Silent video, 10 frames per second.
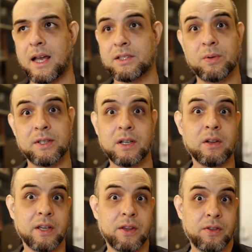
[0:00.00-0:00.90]
as a
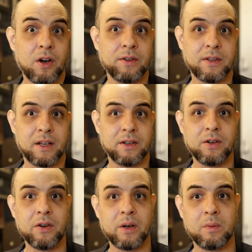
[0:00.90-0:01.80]
result, he thought that,
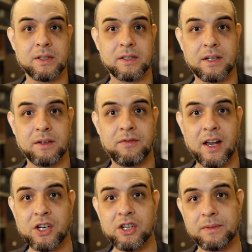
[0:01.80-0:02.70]
you know, it was an
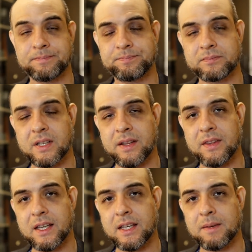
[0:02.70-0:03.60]
infection
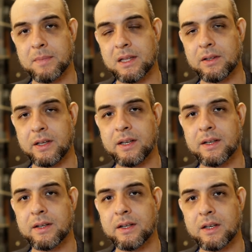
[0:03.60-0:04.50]
in the middle
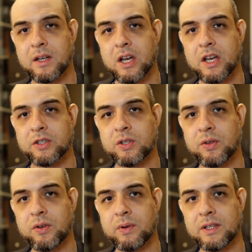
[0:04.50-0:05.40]
ear.
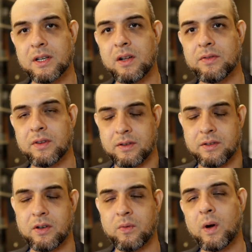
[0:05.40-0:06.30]
So the result,
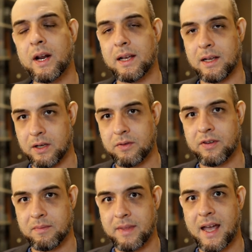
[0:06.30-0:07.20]
you know, what I learned
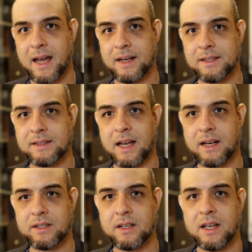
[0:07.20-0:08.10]
from that is
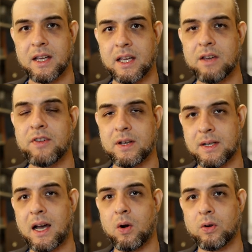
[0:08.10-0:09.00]
that if
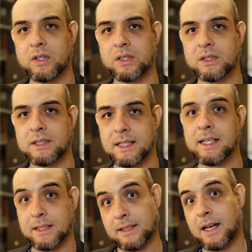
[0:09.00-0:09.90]
in doubt,
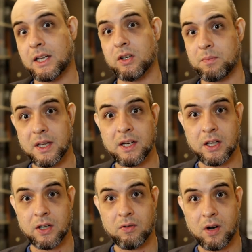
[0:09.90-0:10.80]
seek a second
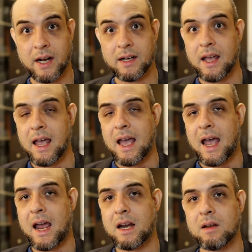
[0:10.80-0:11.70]
opinion, right?
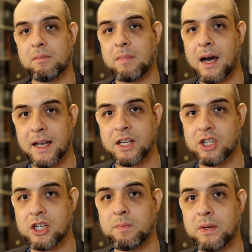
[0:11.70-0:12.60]
And my
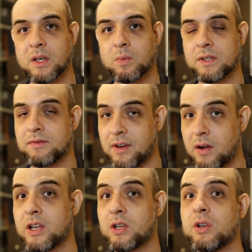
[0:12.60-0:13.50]
GP was
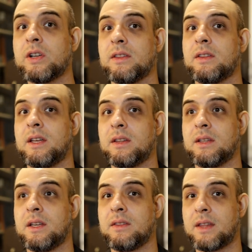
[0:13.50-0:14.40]
very good
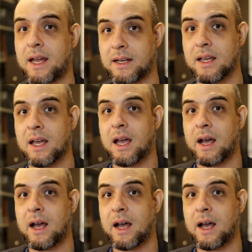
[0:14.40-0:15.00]
in that.